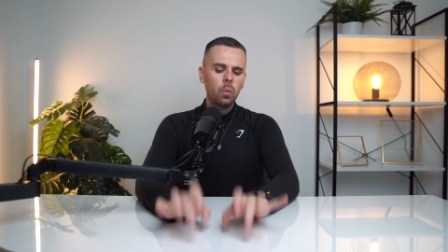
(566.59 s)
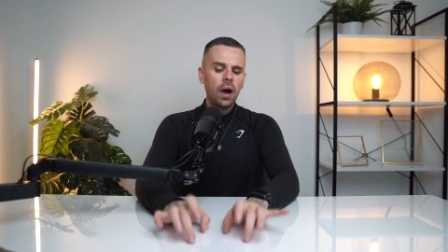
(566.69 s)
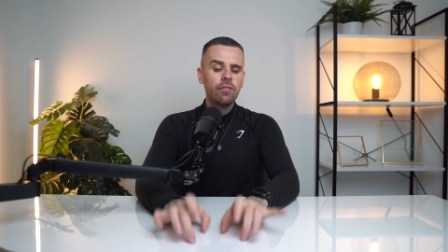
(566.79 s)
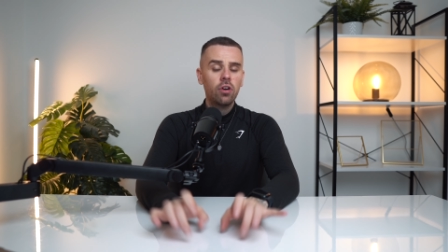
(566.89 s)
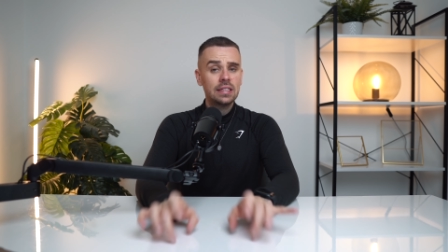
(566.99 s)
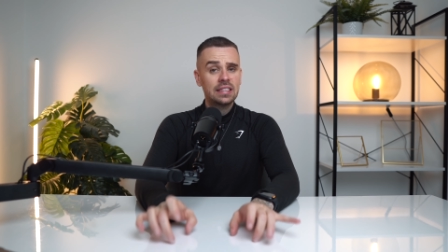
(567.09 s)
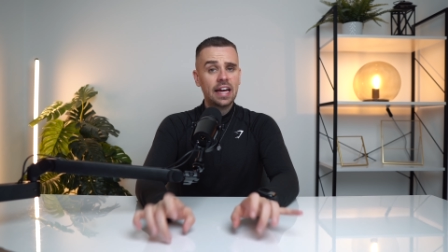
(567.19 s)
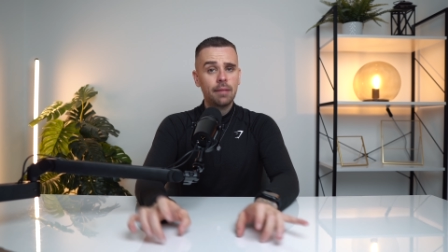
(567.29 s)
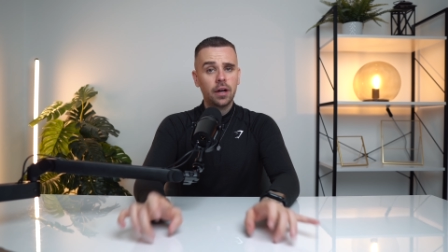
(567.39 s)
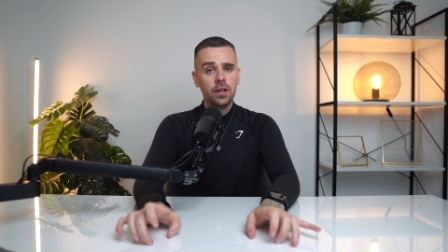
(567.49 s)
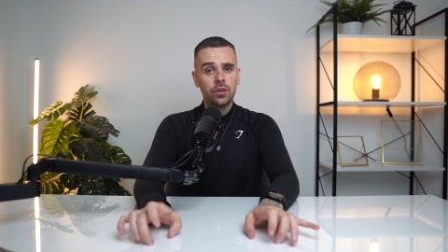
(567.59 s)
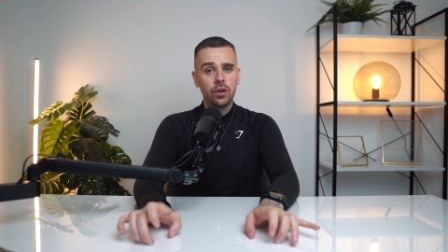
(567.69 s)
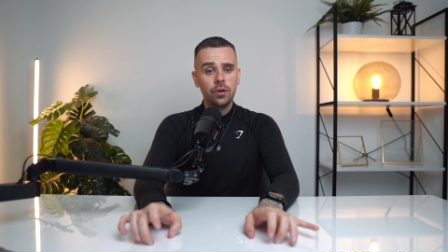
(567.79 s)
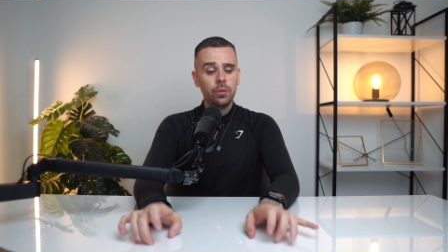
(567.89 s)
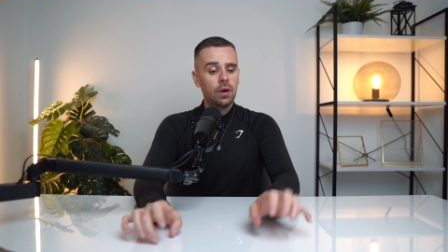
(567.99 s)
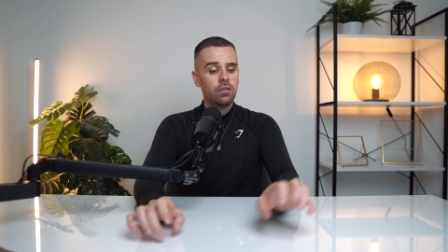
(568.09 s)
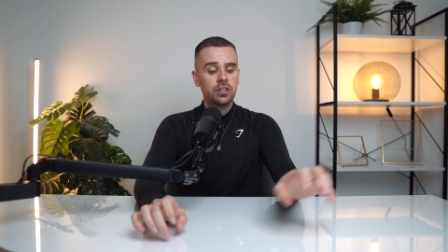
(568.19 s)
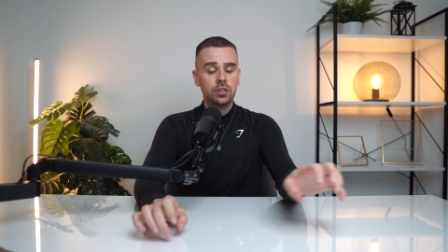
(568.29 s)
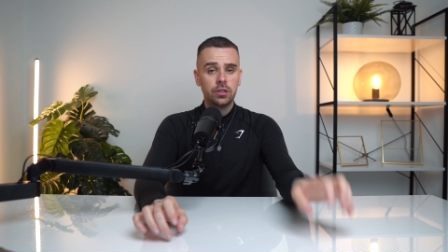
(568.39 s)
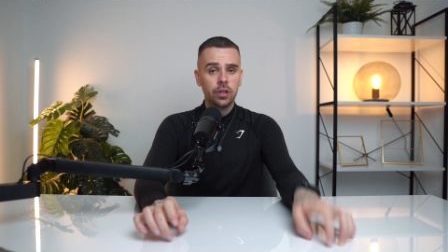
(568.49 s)
Whatever I say I'm going to do, whether
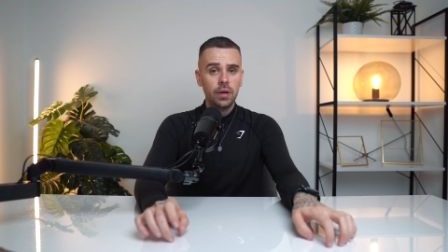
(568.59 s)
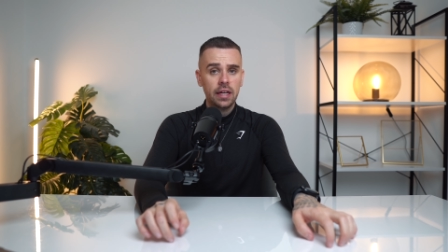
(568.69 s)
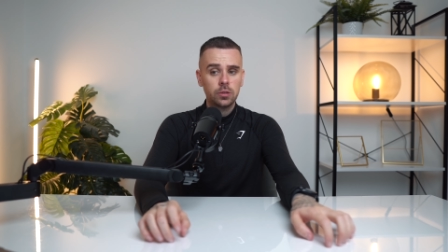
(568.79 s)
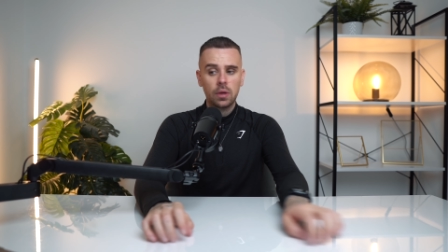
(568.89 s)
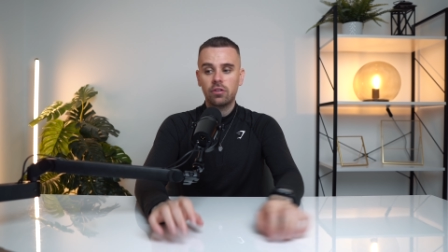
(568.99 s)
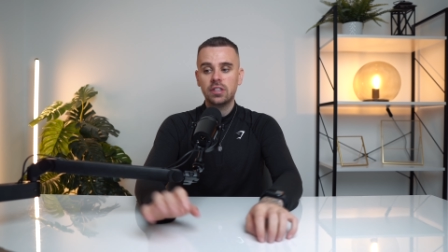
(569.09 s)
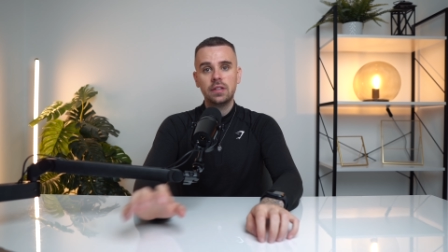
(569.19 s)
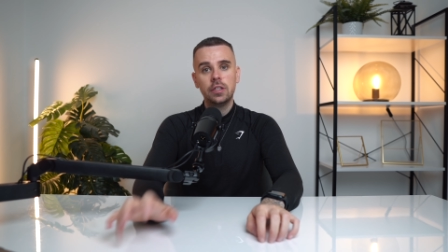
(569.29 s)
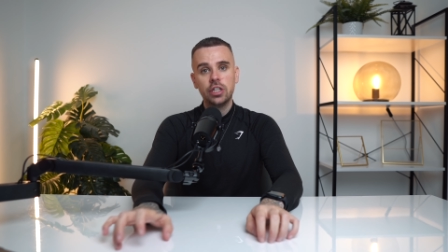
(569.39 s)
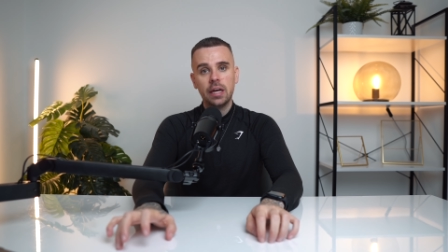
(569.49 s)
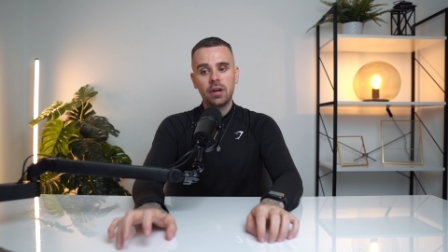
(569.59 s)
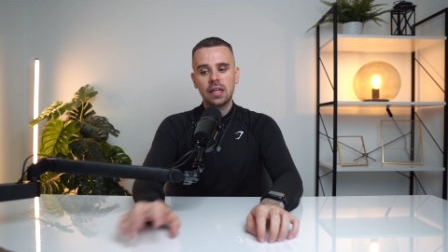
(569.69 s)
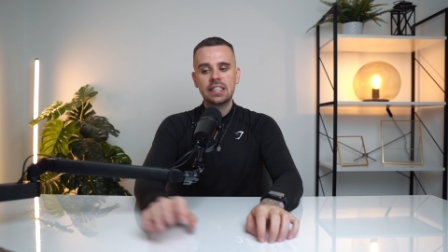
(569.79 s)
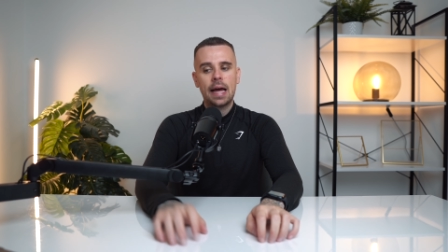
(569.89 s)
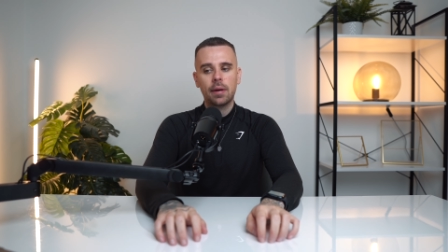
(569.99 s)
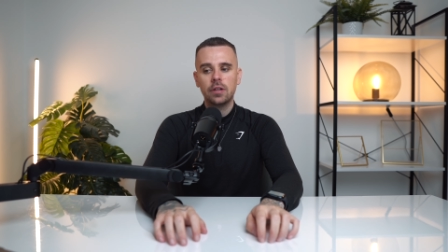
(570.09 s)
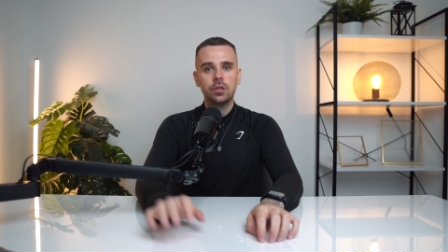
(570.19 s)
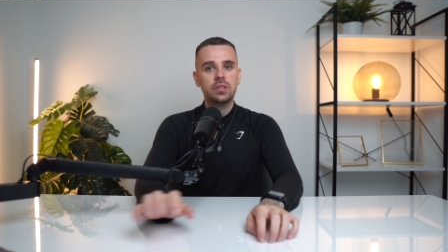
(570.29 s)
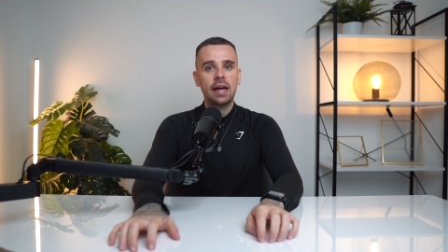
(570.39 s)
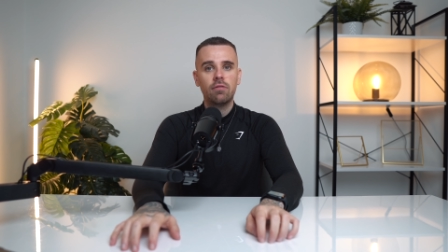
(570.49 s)
it's a to do list, whether it's in the gym and I say I'm going to
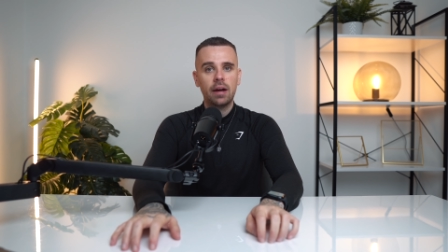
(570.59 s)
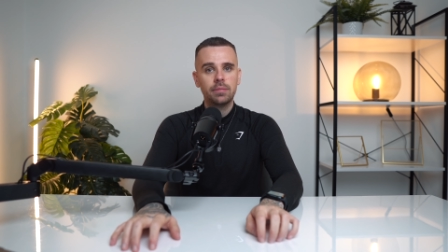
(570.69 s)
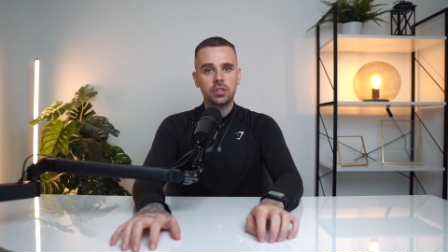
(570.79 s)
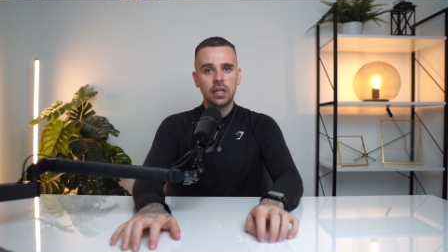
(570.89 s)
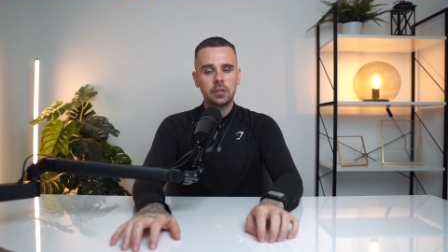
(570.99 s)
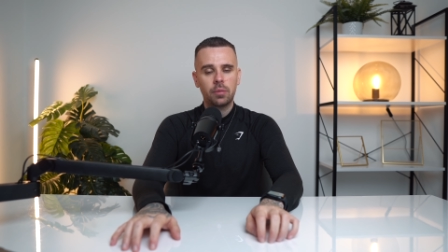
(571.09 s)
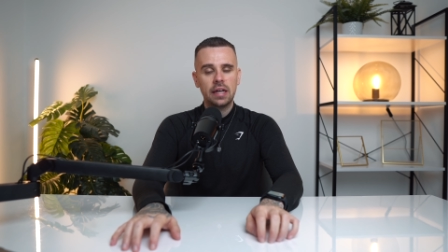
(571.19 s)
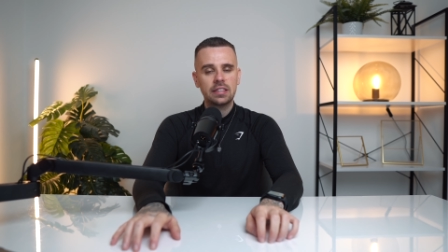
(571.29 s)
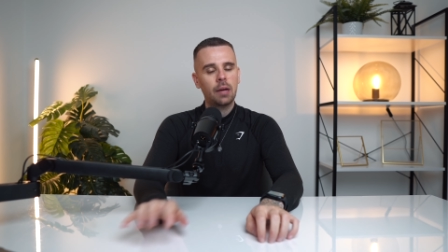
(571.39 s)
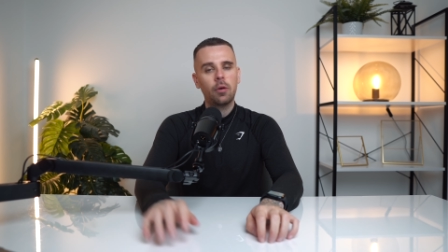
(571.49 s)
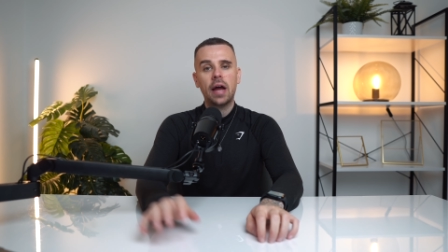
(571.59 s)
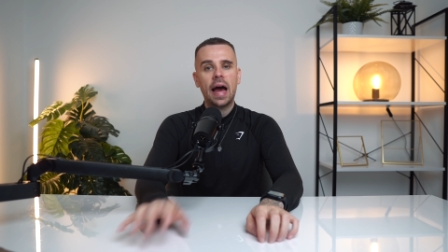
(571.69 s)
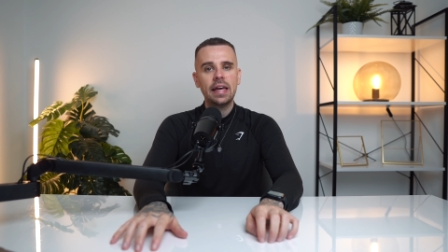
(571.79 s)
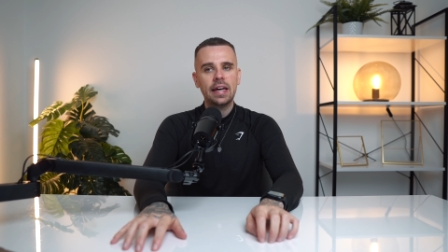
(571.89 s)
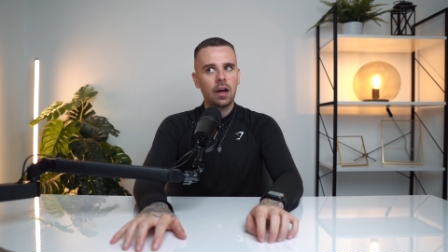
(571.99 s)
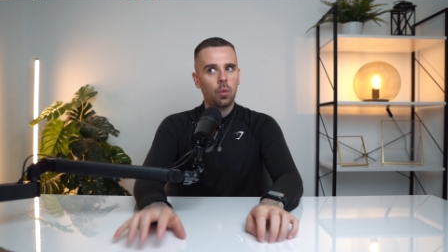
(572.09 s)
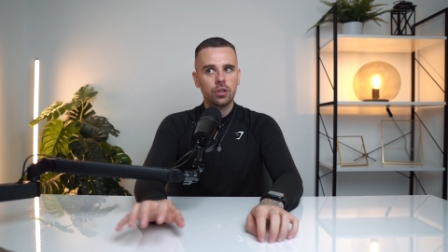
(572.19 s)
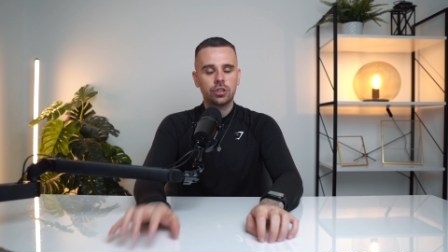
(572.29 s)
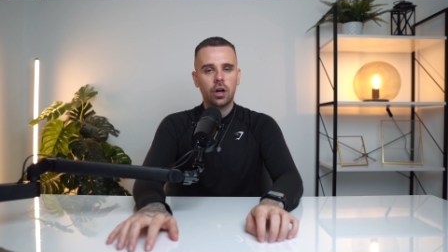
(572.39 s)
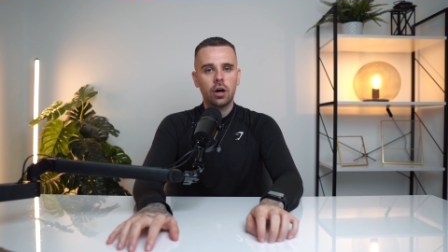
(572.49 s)
do 10 reps of chest press and I'm on eight and I want
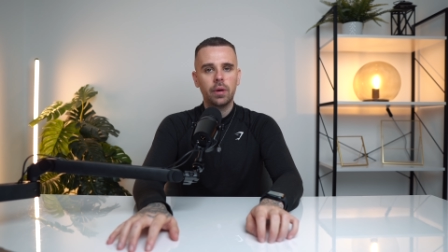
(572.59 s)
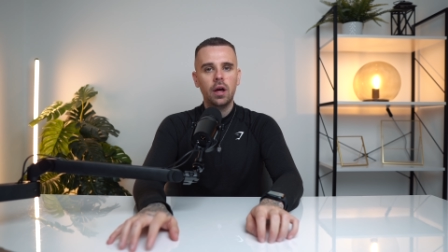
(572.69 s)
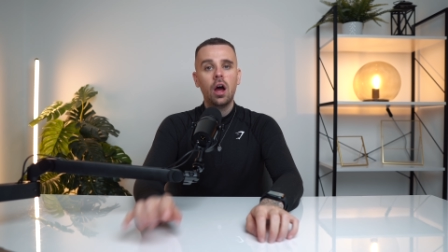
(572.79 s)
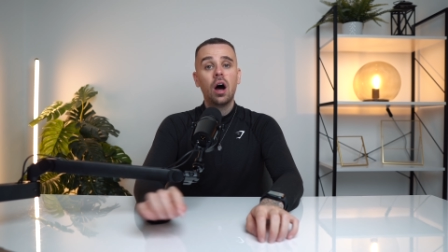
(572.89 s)
to stop,